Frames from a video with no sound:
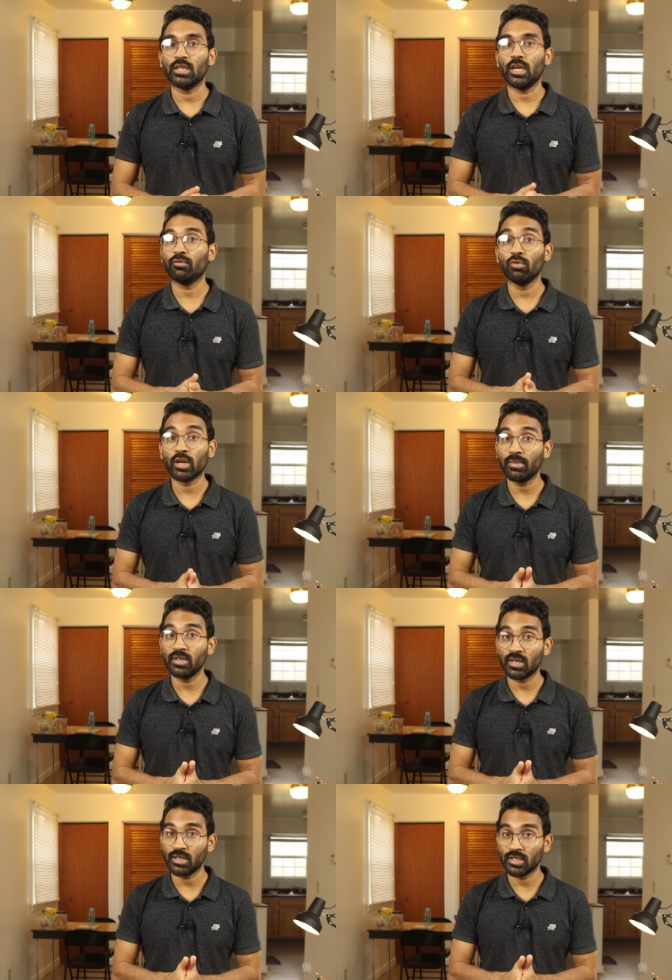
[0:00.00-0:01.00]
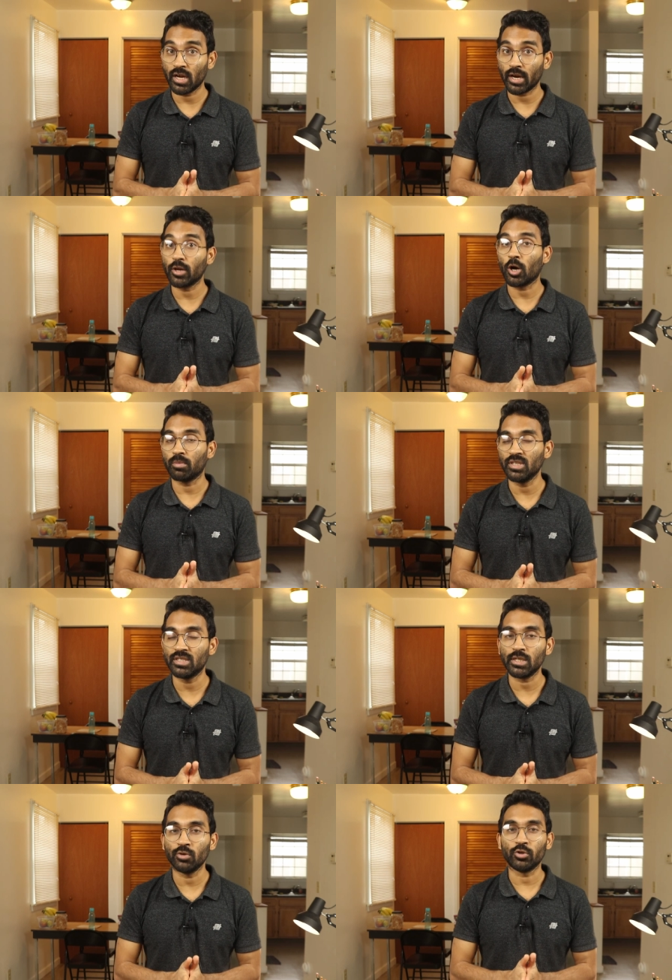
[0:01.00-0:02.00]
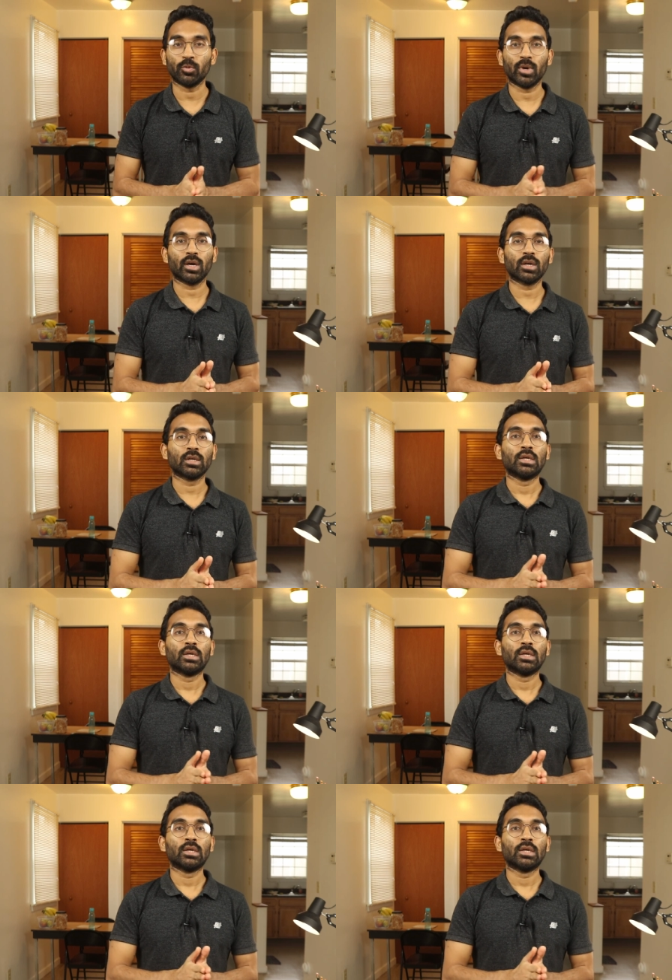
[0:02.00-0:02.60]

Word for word: a full-time researcher and hobbyist YouTuber.